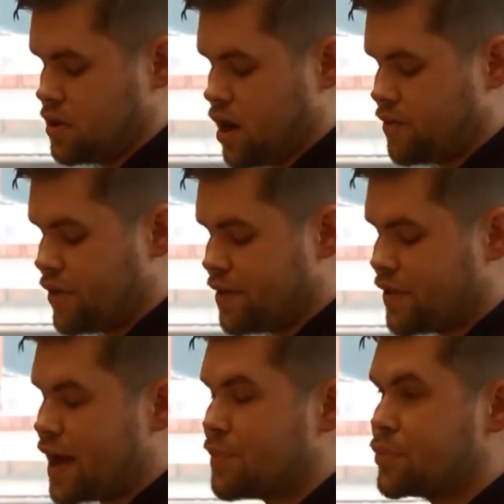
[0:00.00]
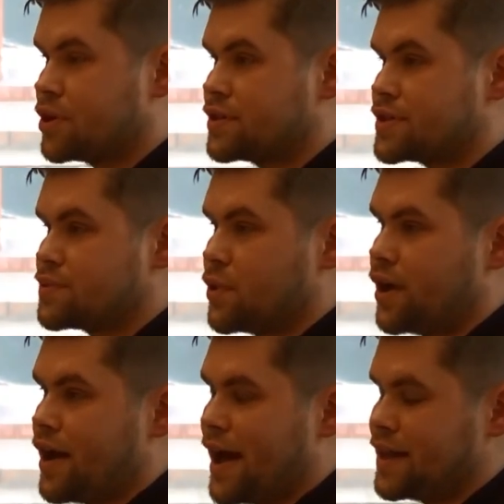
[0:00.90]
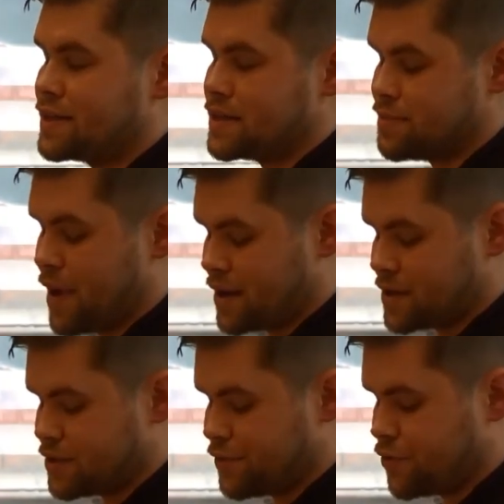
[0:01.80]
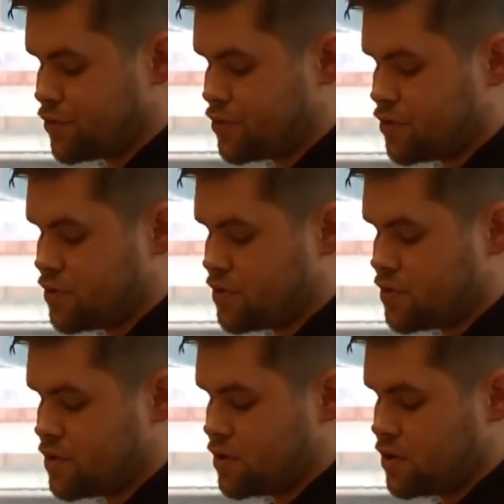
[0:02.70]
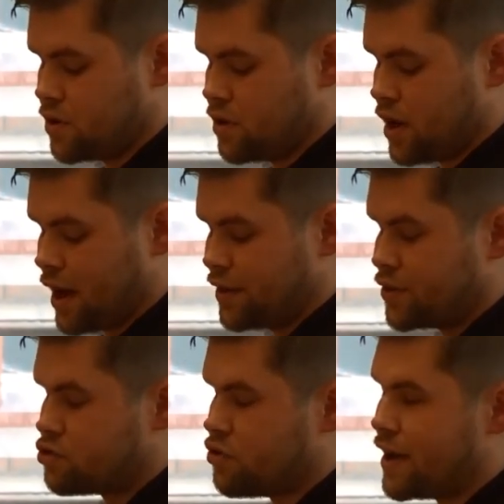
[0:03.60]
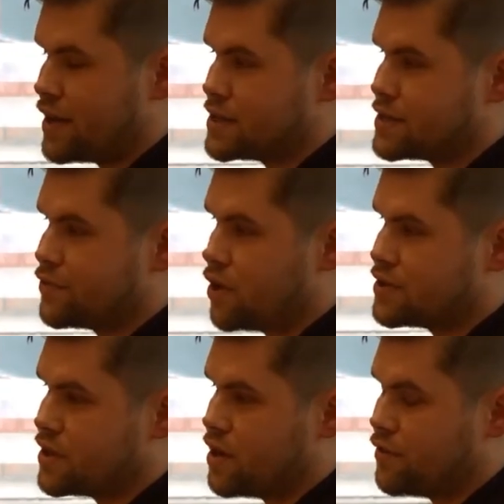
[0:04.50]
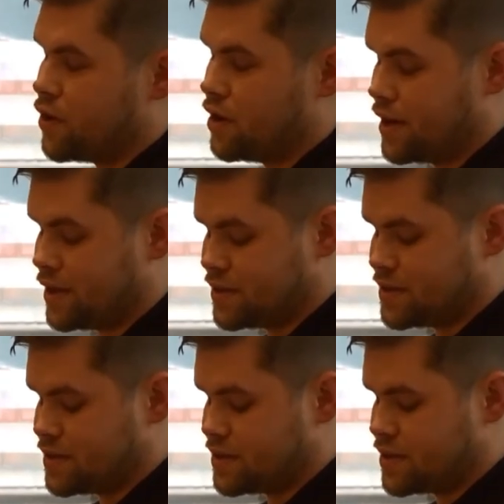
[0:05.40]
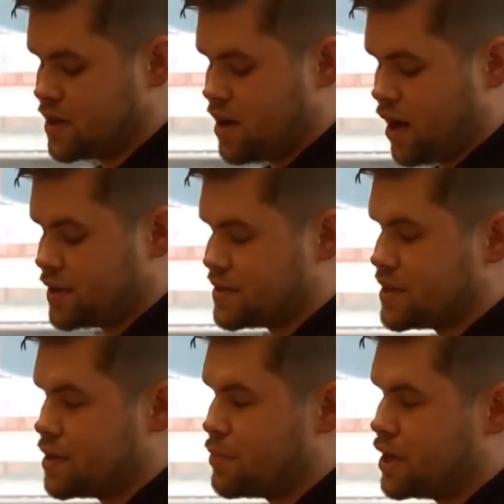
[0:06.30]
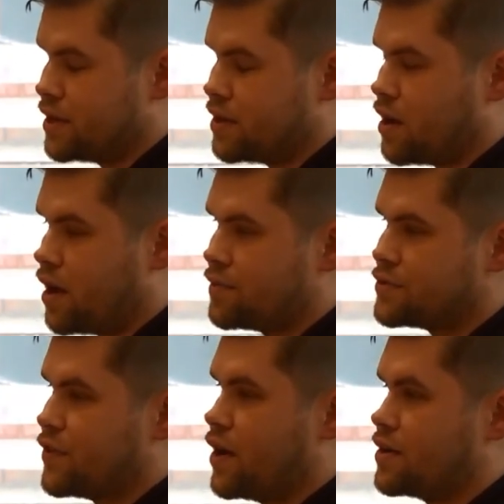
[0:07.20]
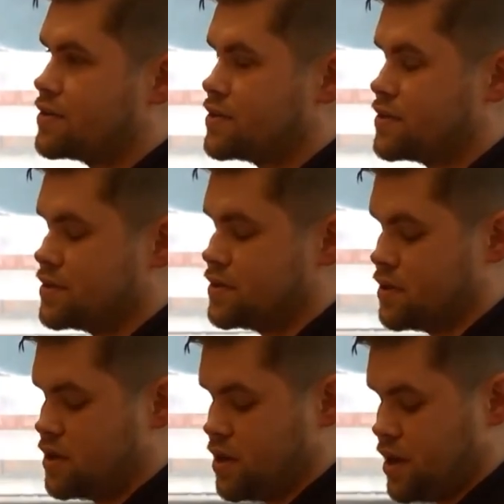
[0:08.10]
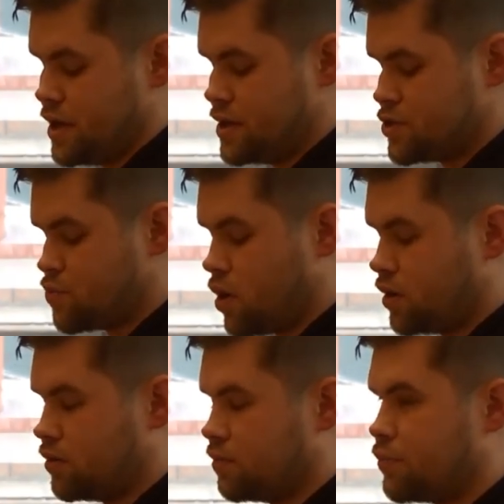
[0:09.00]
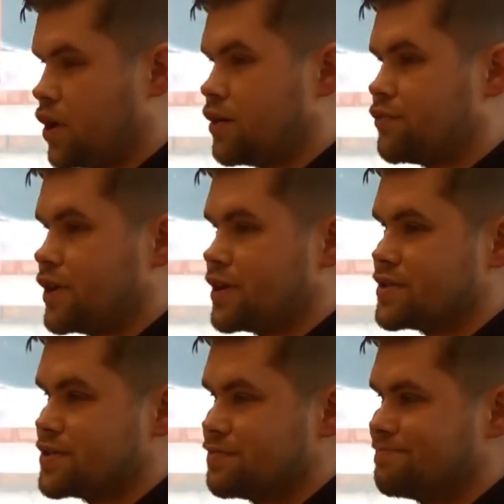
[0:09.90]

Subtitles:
I ring the ambulance when her head smacks the floor, and in the crazed flutter of her lids, I see a million lives for us, each one perfect.